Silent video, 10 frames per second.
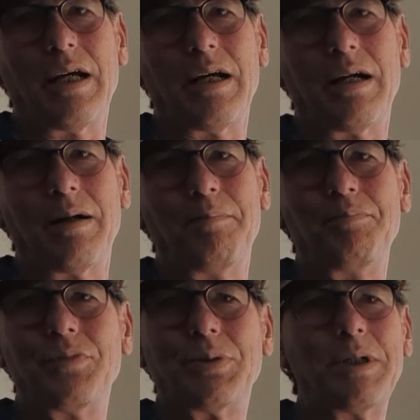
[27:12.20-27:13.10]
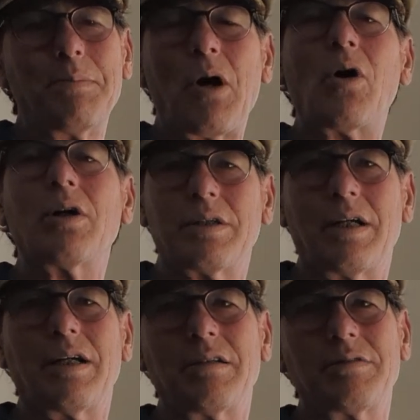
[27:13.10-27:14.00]
to be a
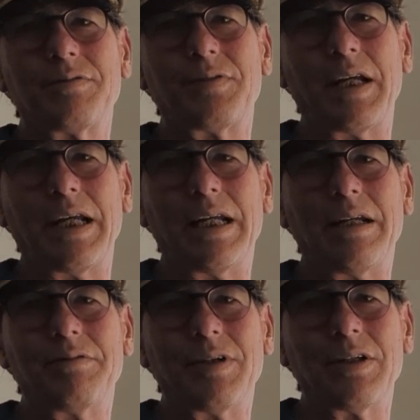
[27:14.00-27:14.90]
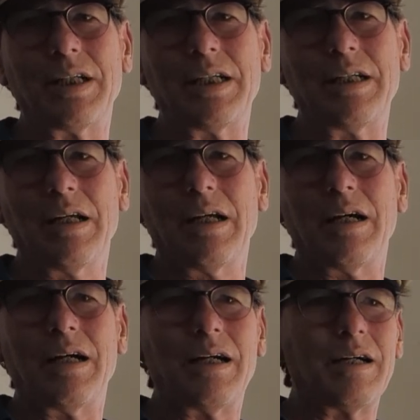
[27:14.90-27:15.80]
part of a very
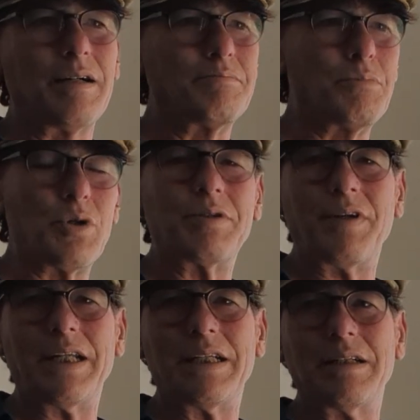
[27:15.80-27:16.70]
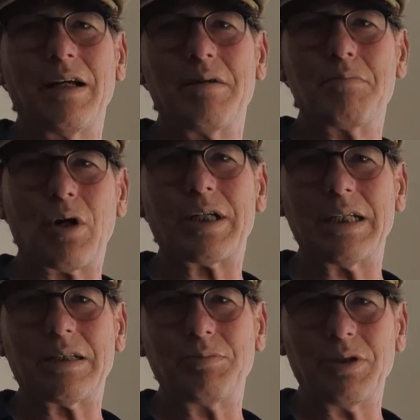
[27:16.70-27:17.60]
motivated
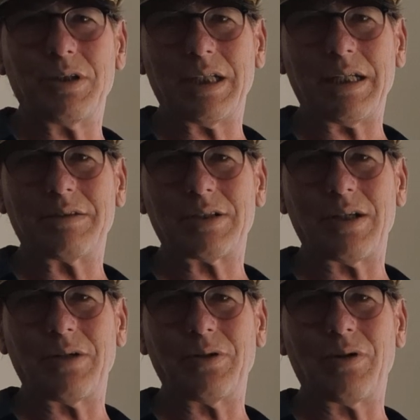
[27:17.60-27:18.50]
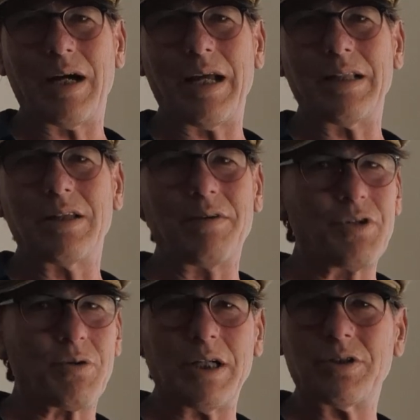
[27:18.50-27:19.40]
marketing community. So I love
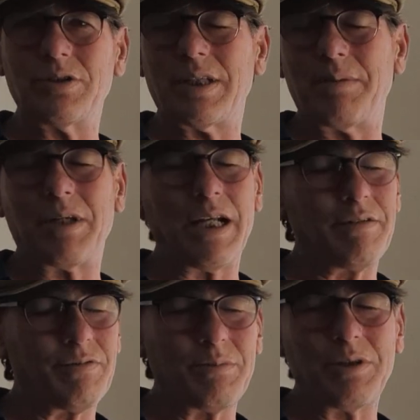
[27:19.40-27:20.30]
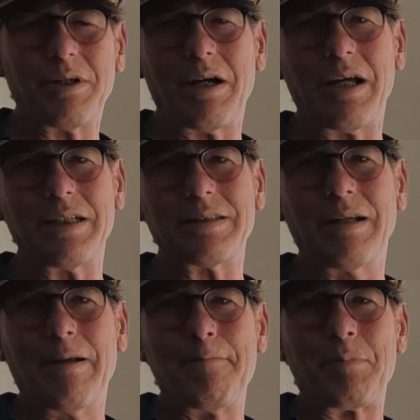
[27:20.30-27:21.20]
the questions that I'm getting from you guys.
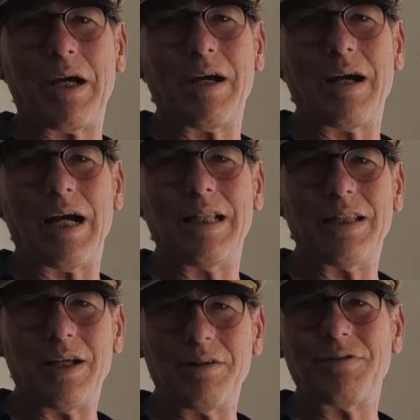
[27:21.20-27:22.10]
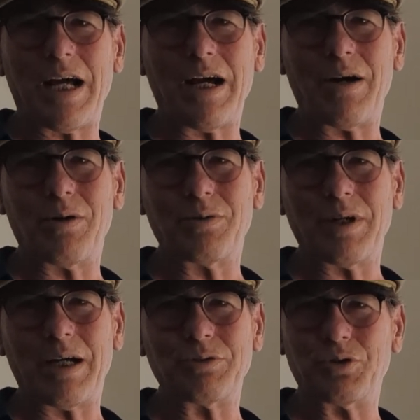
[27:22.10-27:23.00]
I love
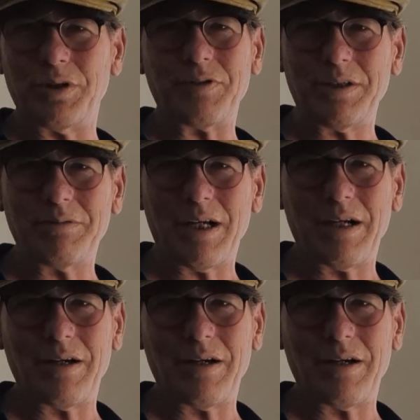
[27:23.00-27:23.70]
how driven